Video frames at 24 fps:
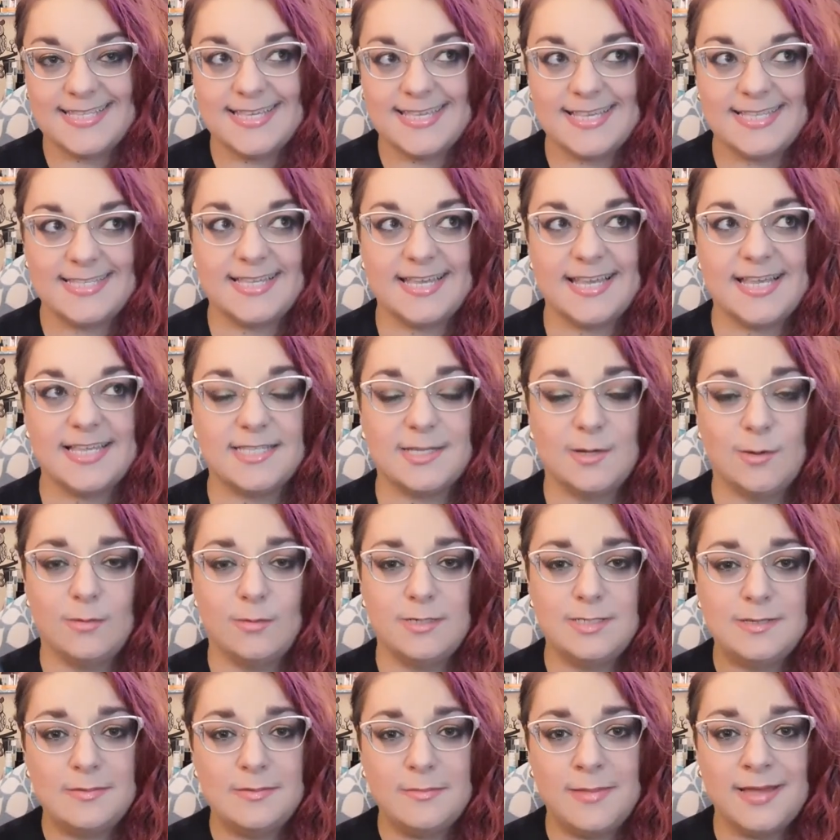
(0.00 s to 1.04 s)
This is
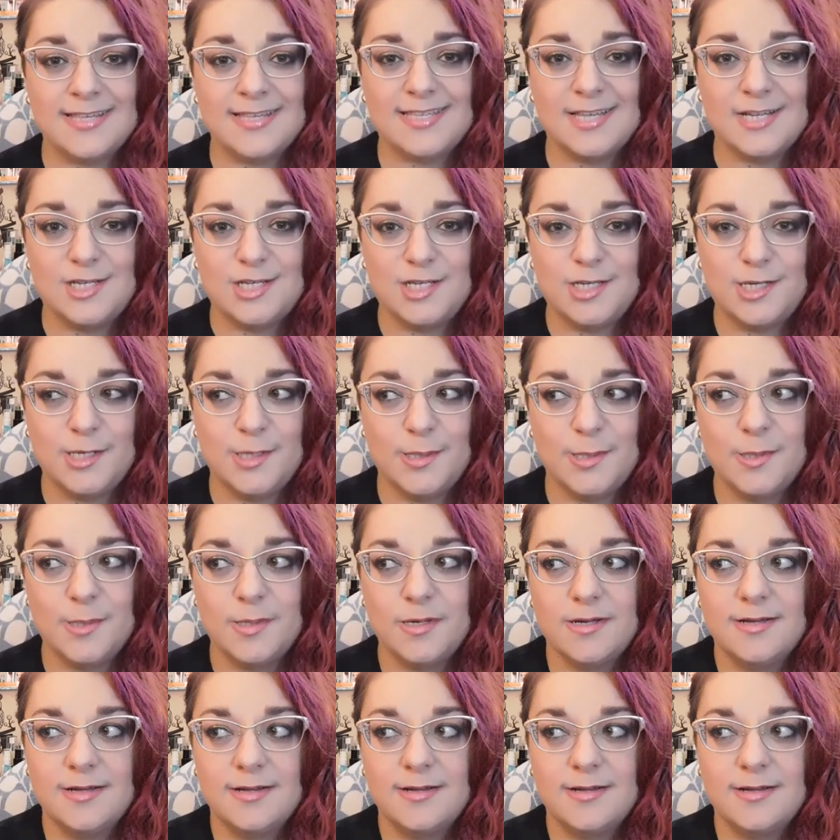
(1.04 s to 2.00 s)
going to be a message to